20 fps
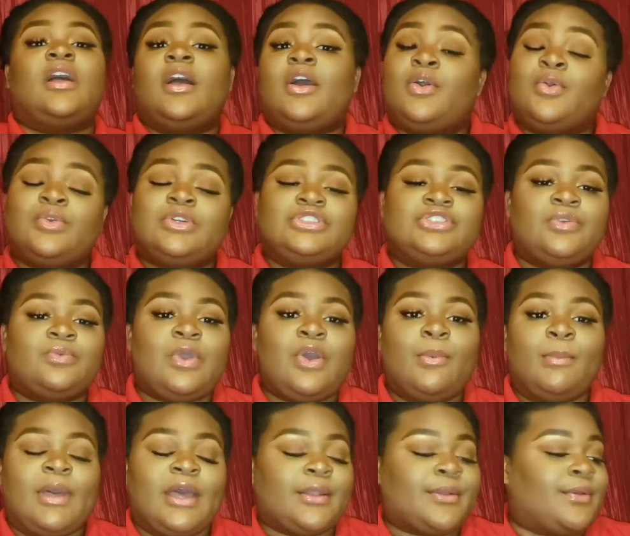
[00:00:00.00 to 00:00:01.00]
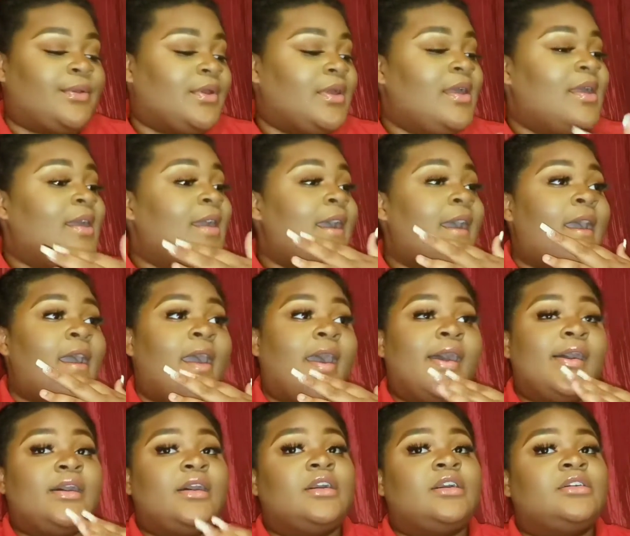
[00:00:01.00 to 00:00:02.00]
Who is your role model?
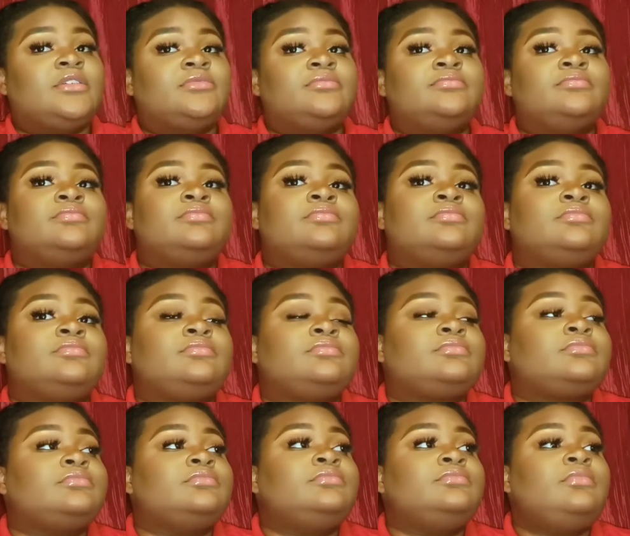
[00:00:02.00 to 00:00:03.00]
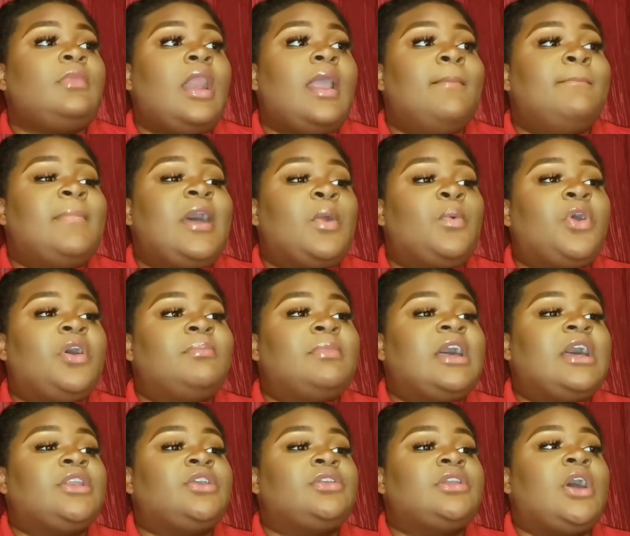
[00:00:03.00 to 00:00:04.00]
Um, my role
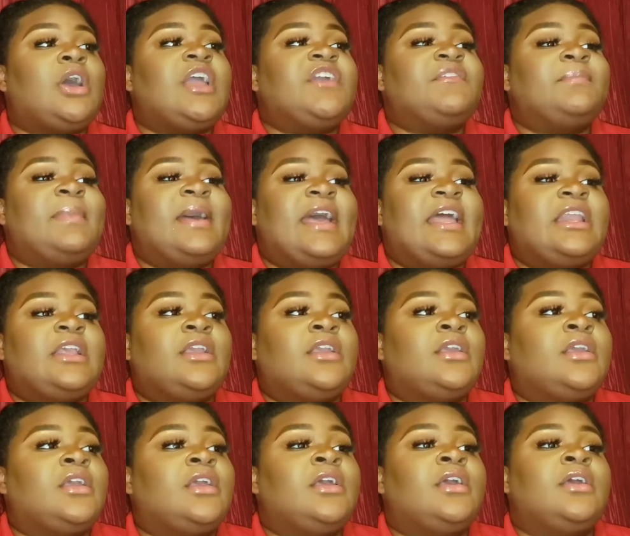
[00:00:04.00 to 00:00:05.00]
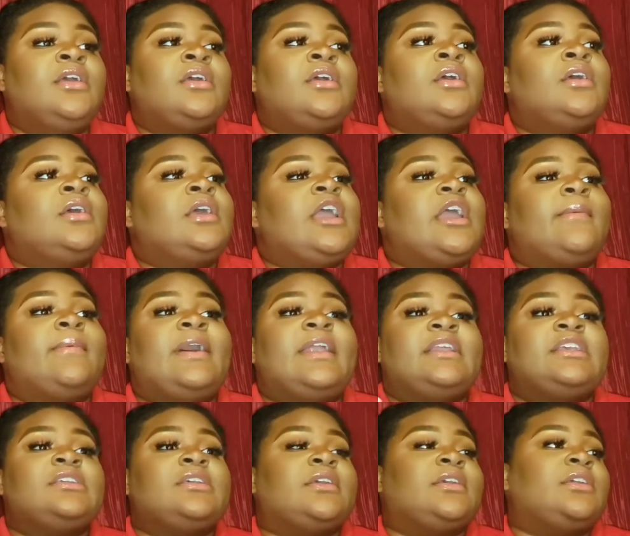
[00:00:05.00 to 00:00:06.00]
model, you know, everybody,
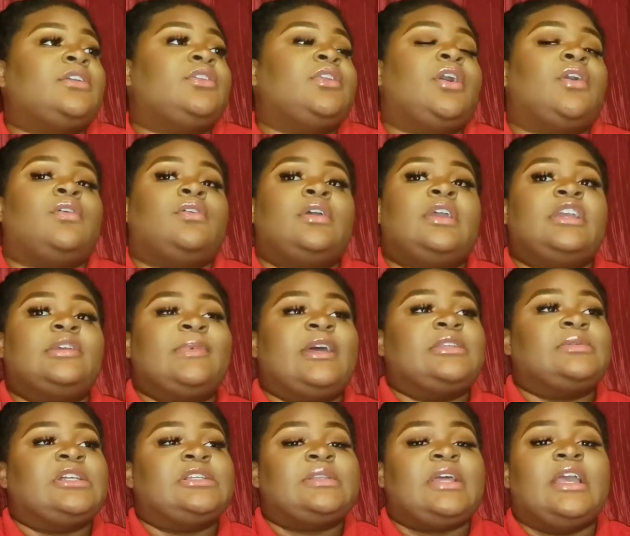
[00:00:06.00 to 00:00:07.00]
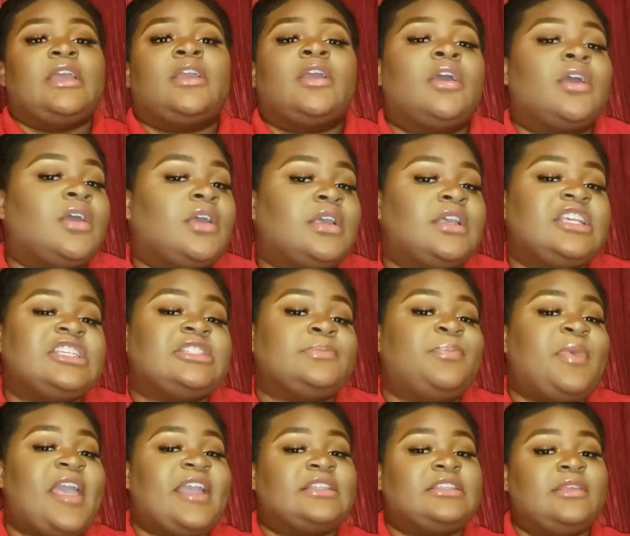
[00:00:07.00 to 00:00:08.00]
everybody, you know, everybody's like,
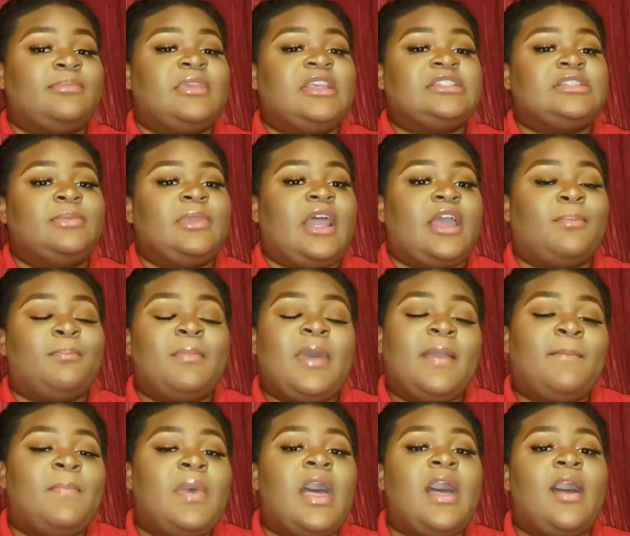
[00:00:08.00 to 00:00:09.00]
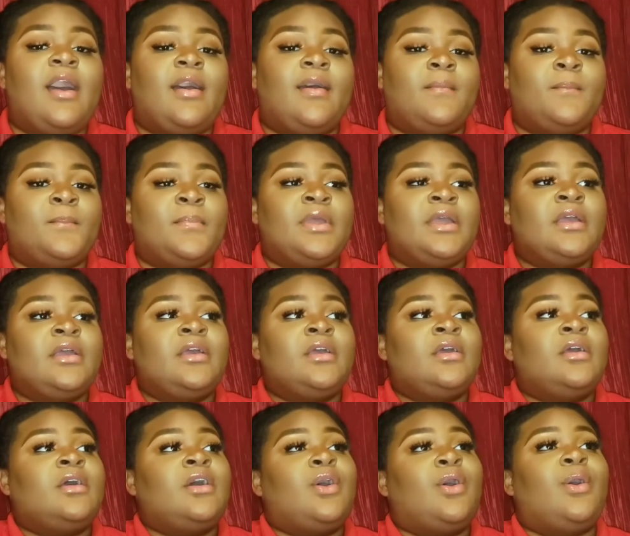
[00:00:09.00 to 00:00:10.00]
expecting me to be like my mom,
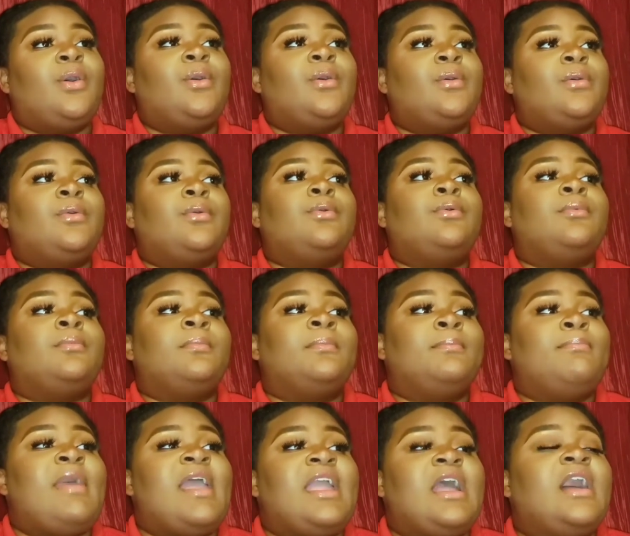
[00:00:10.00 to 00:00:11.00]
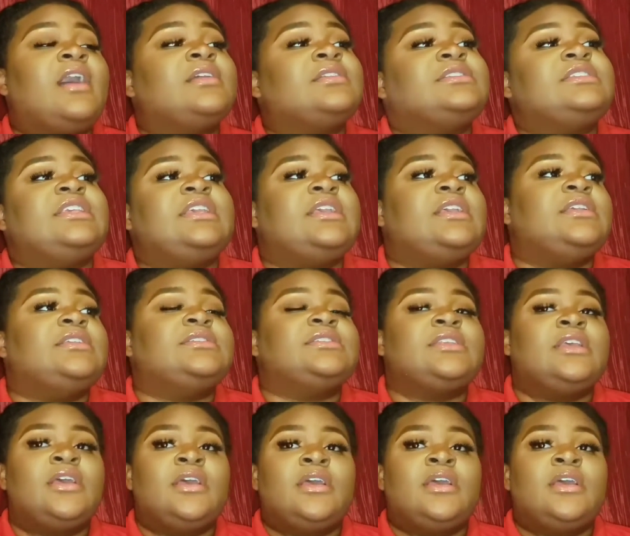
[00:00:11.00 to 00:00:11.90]
oh, my aunties.